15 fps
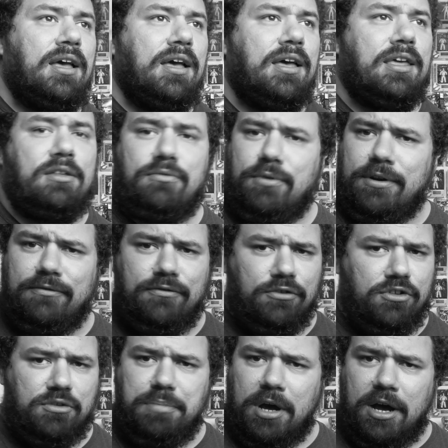He's written for
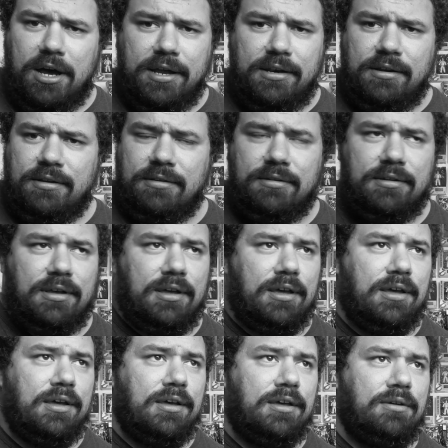Spawn,
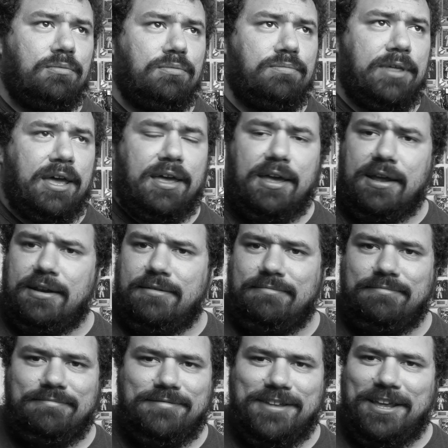that had
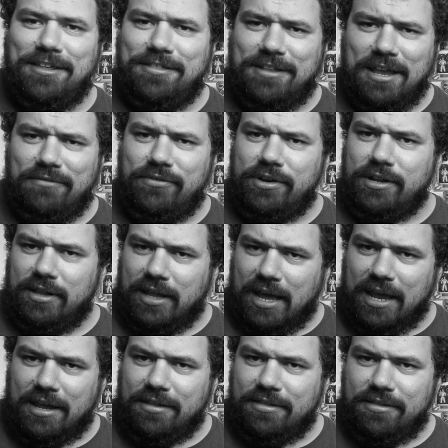Keith David
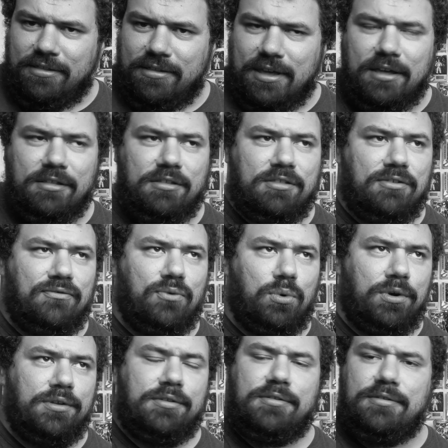Goliath as the
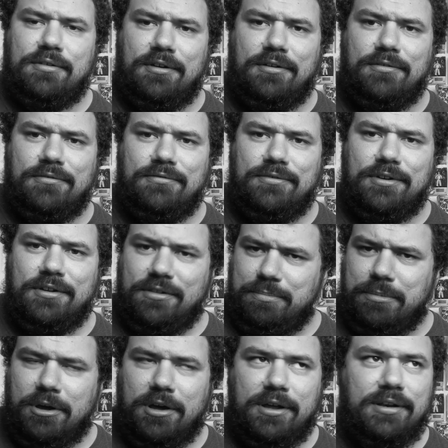voice of
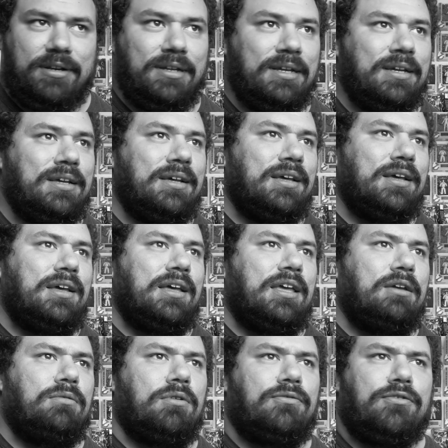Spawn.
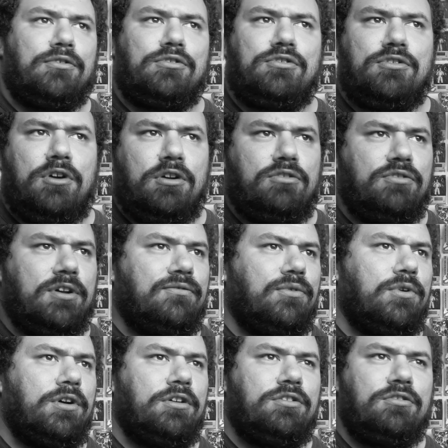He wrote for Star Trek
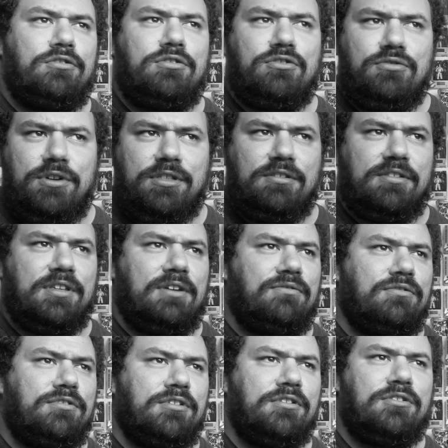Voyager, Streets of San
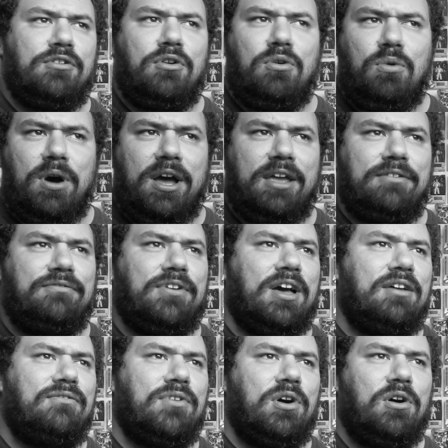Francisco, Hawaii
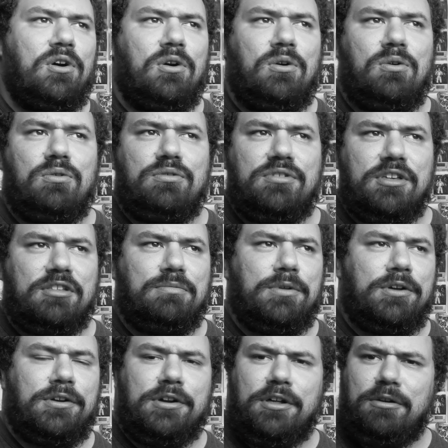Five-0, $6
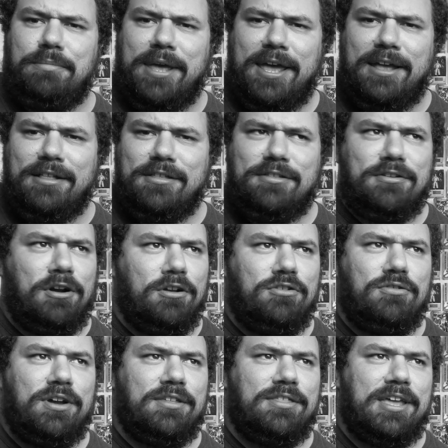Million Man, Star
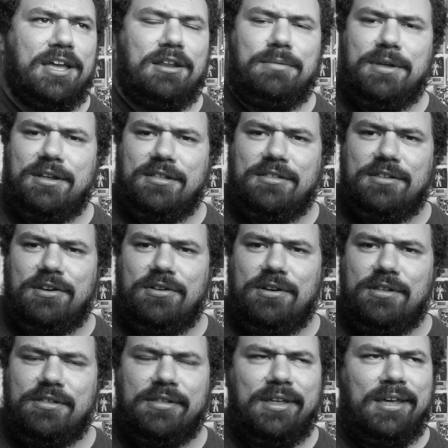Trek the Animated
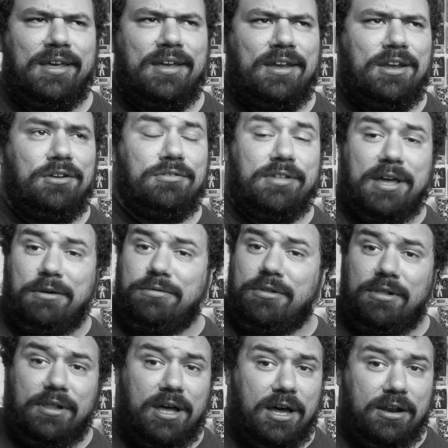Series. Here's a guy with a
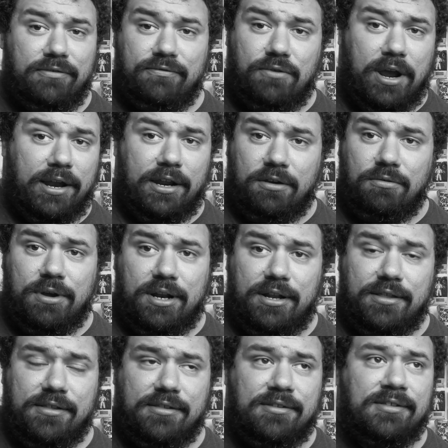lot of writing
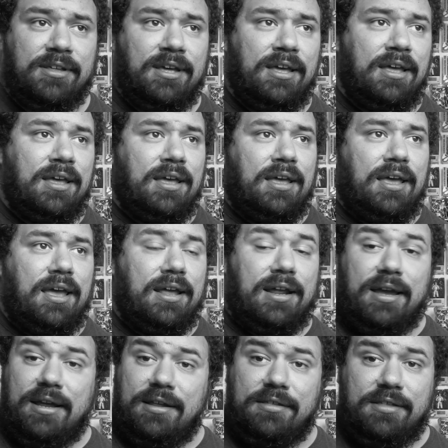credits. And
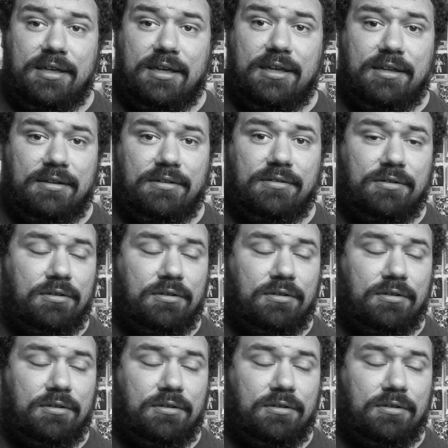I gotta say,